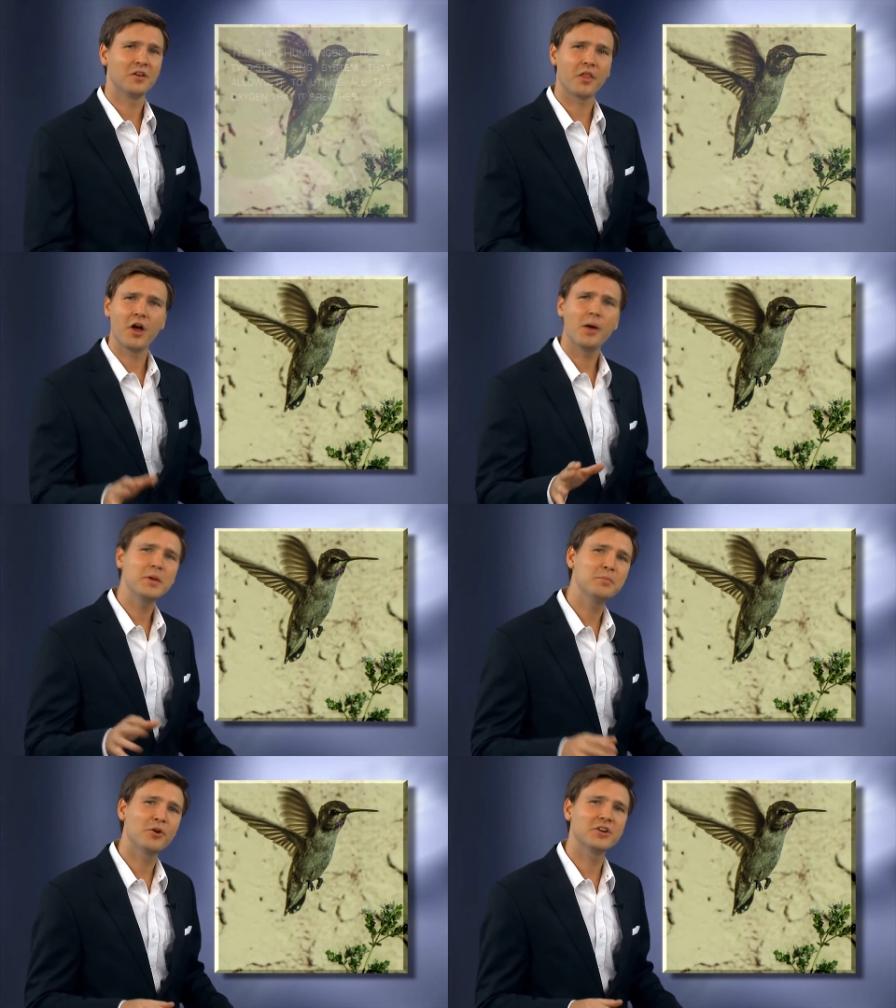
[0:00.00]
Now the
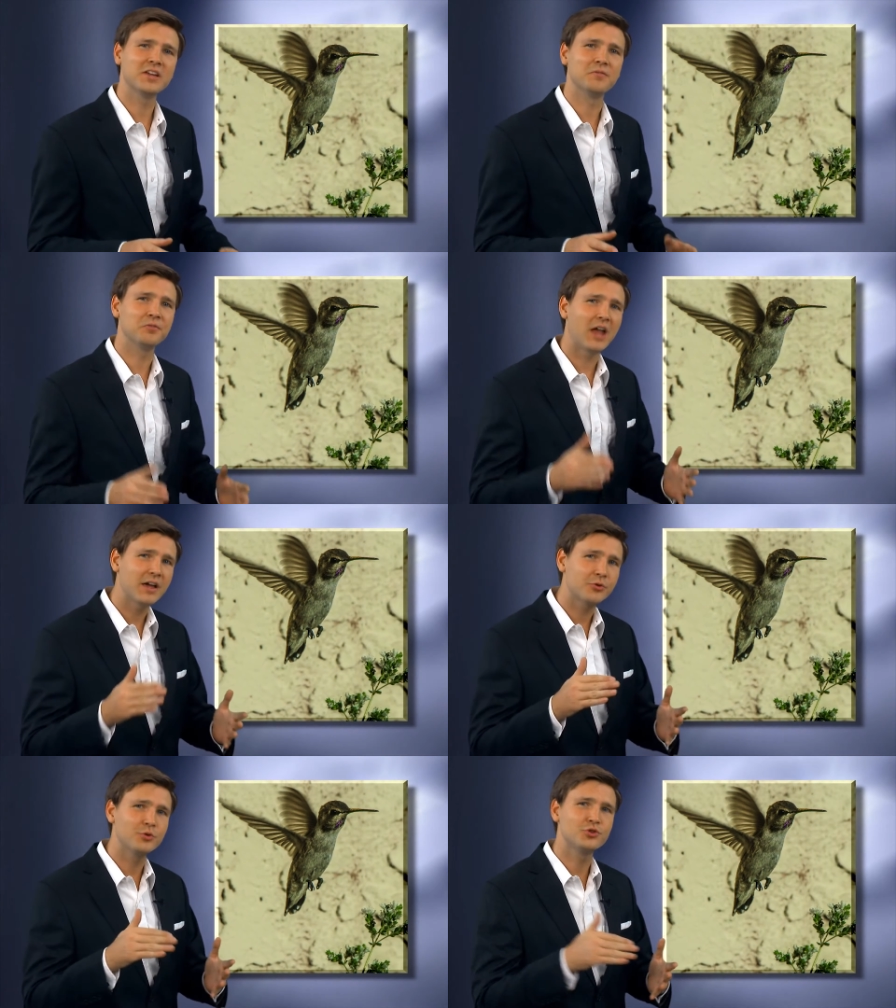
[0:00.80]
hummingbird can
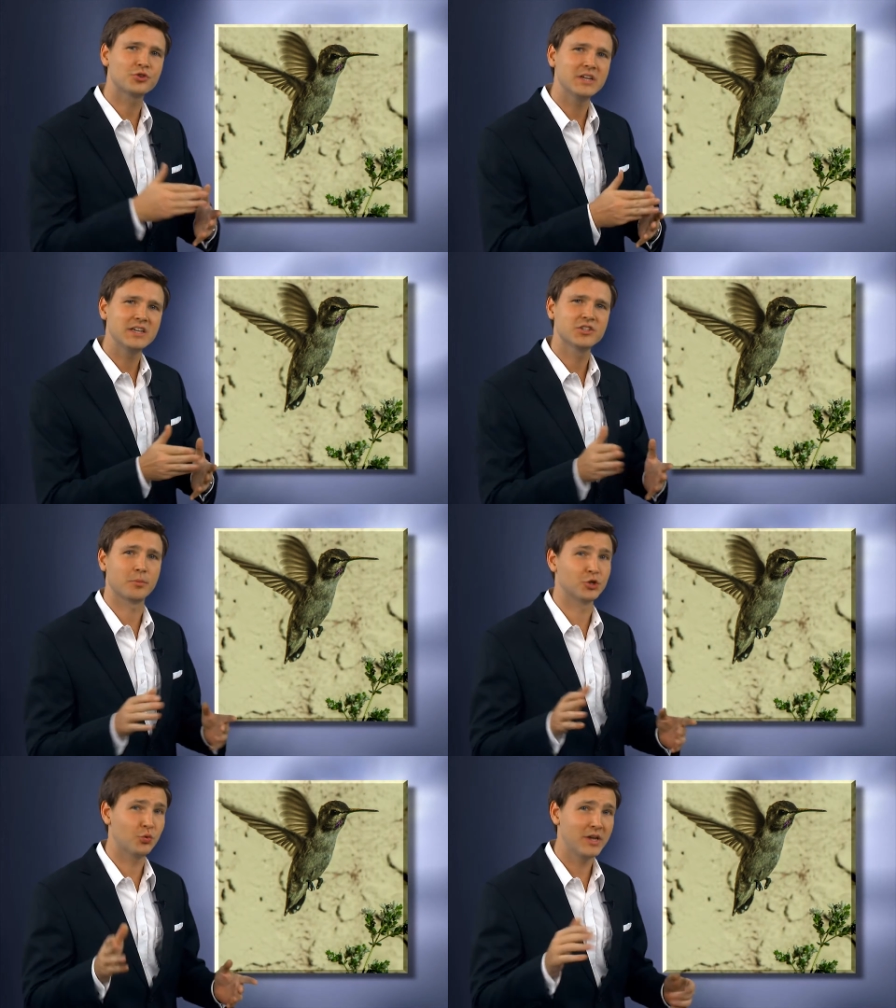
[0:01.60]
fly through trees
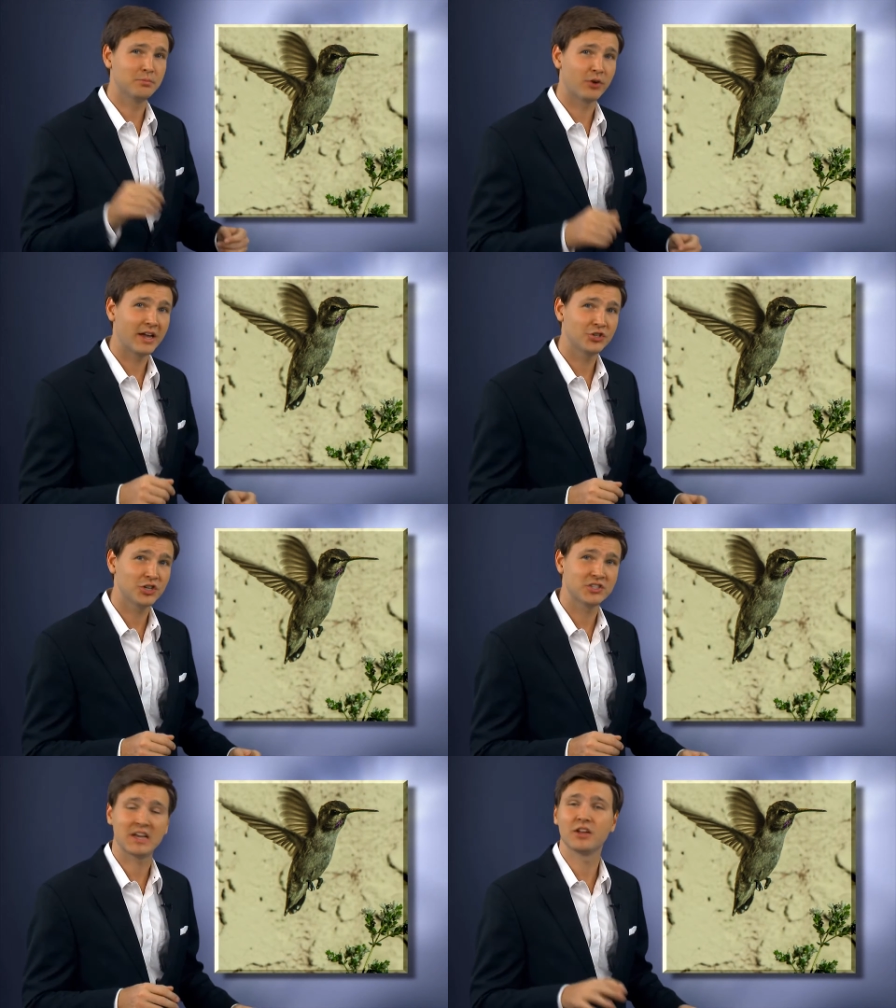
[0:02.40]
or between
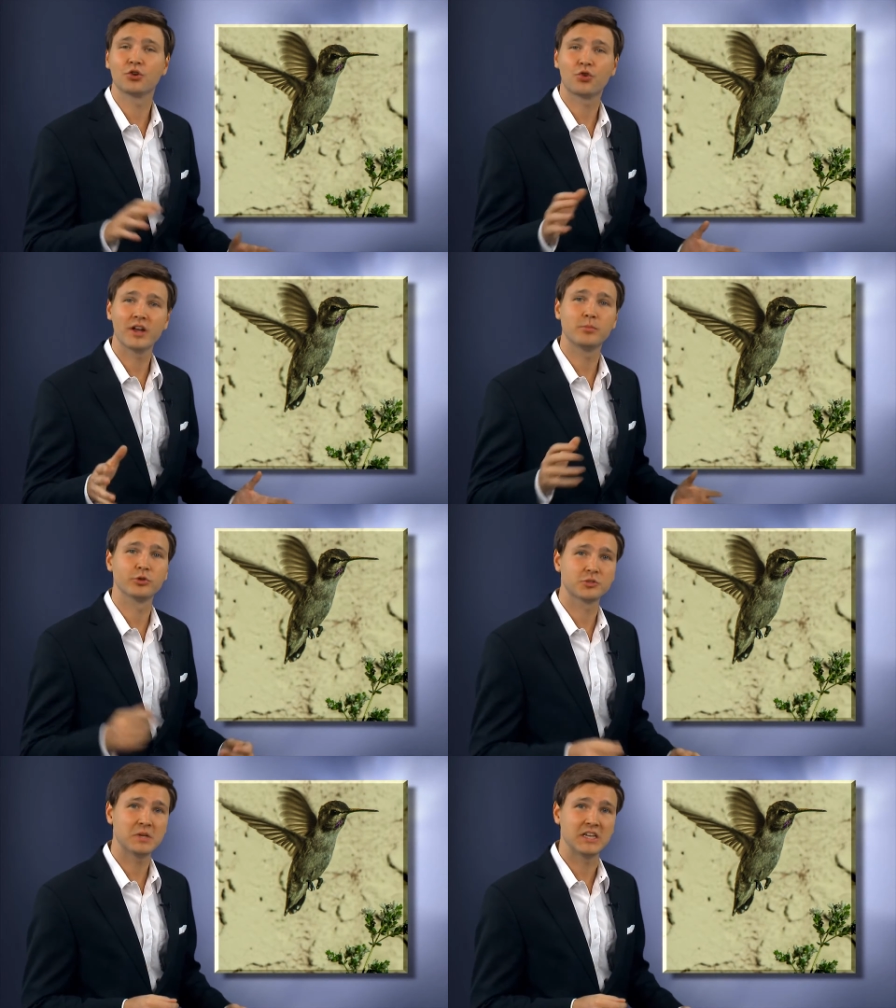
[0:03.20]
branches at
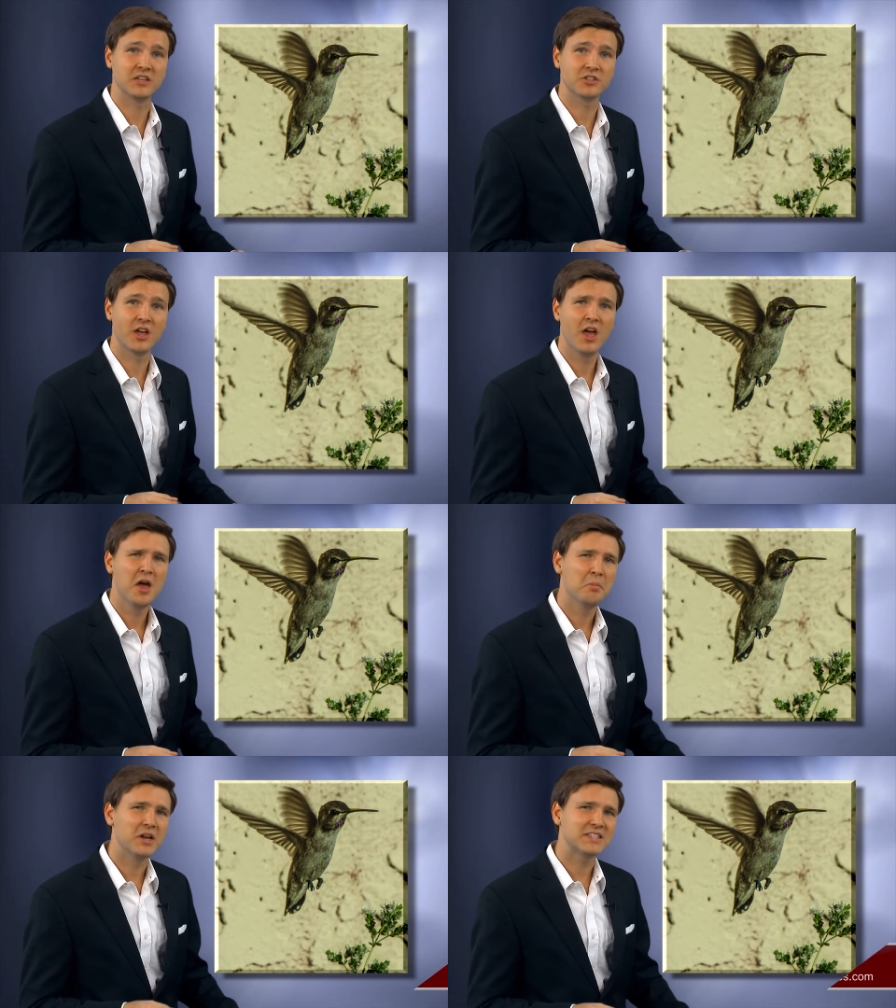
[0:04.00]
incredible speeds,
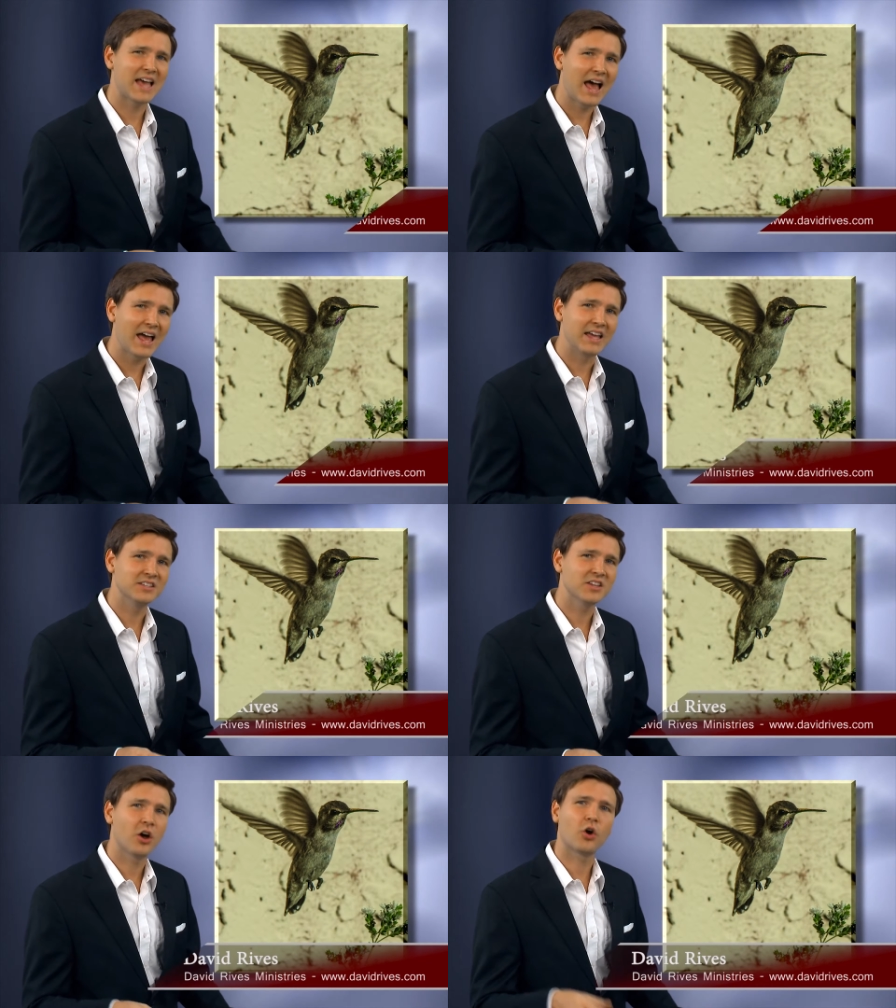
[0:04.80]
but its
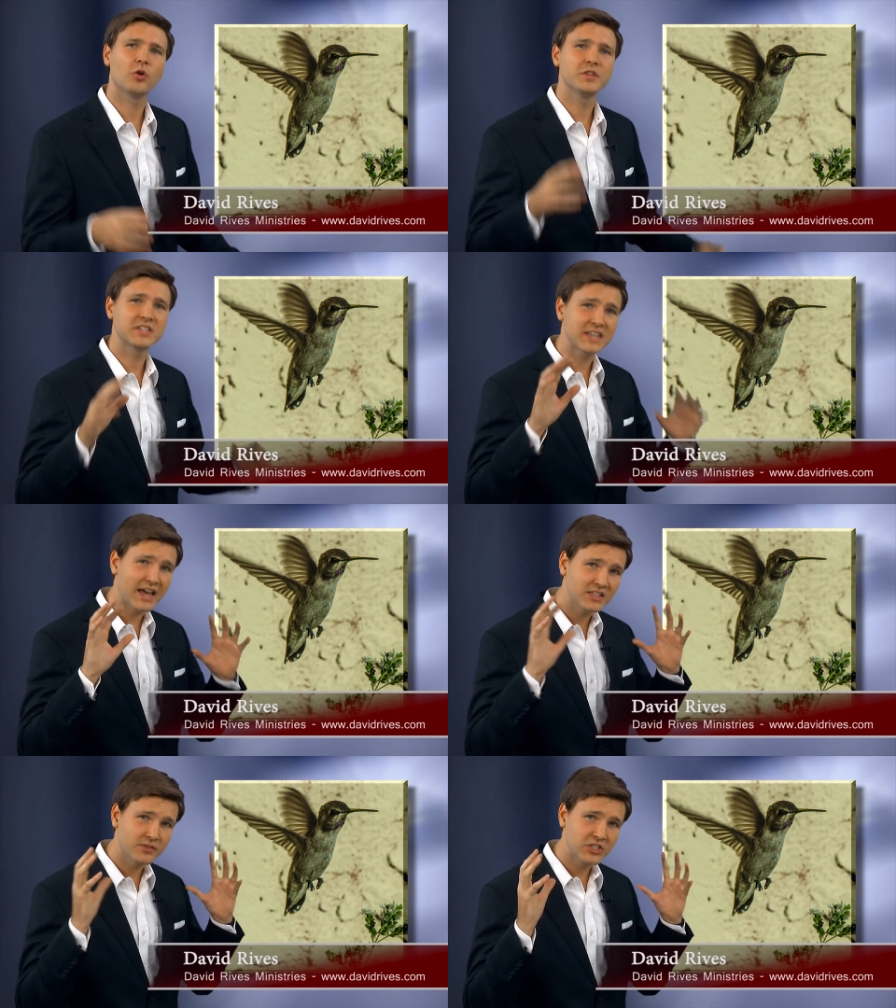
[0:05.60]
eyes are on the
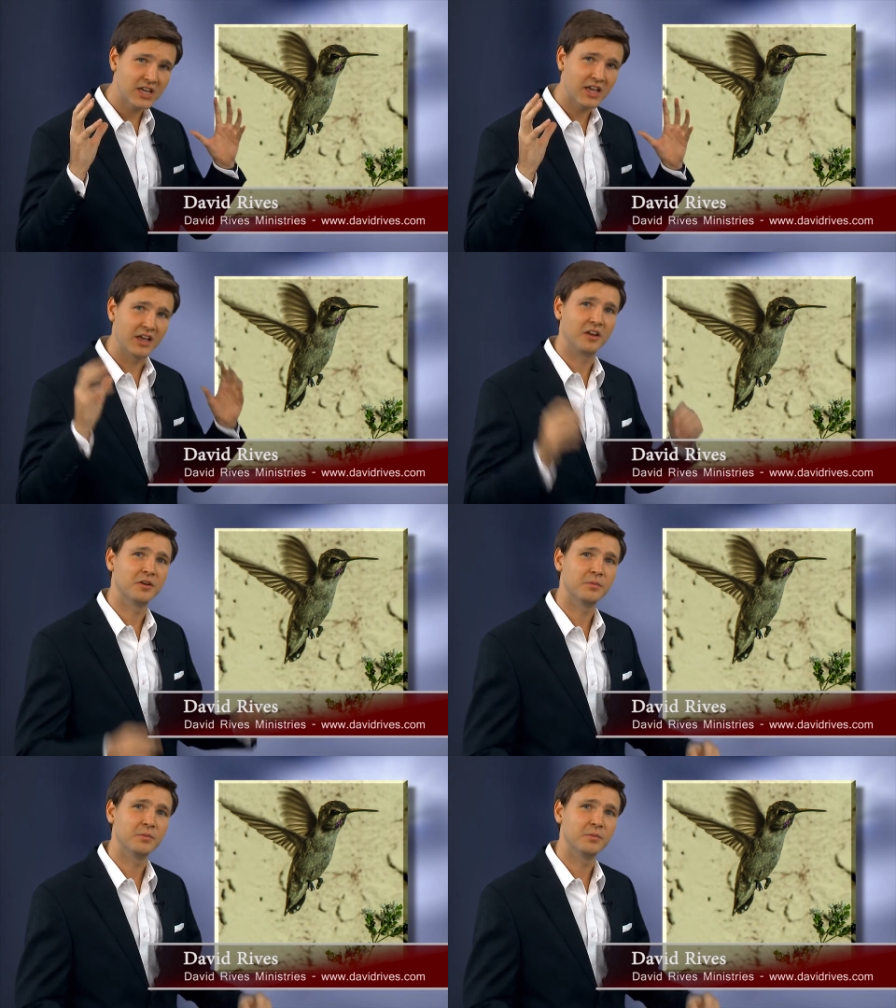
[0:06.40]
sides of its head.